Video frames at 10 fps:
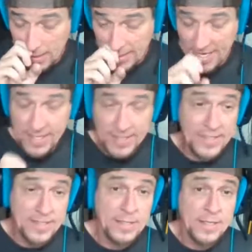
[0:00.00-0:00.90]

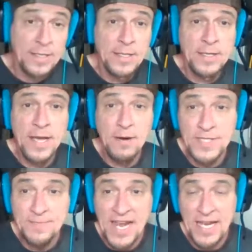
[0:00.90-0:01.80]
Dennis, that was
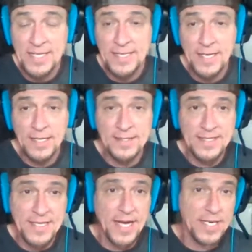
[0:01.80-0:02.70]
painting on the
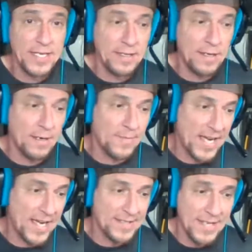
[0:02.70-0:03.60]
side, I
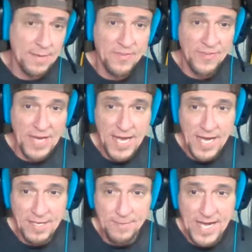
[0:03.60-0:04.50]
asked him if he had
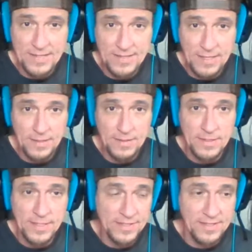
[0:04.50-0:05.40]
a mask,
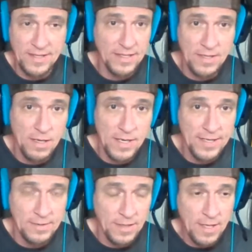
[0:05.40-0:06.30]
and he's like, no, I
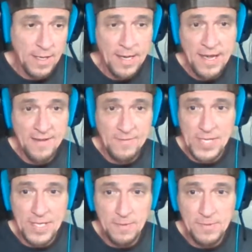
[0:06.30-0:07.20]
haven't
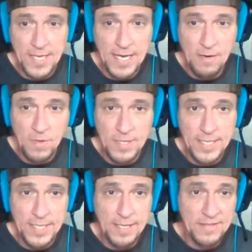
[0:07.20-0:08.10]
been able to get one
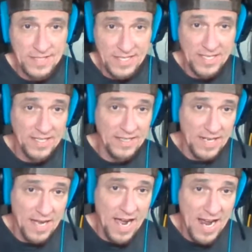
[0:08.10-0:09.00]
yet. I was like,
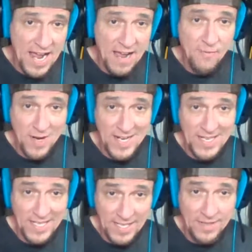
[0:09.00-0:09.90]
I have one I
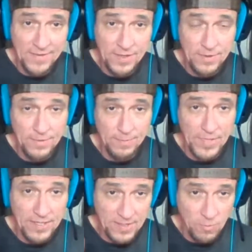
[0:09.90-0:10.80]
can give you,
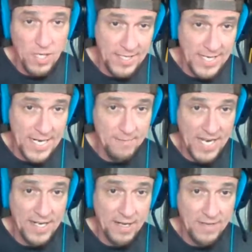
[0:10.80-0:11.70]
but it's one that I
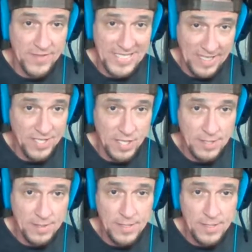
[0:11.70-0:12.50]
made out of a t-shirt.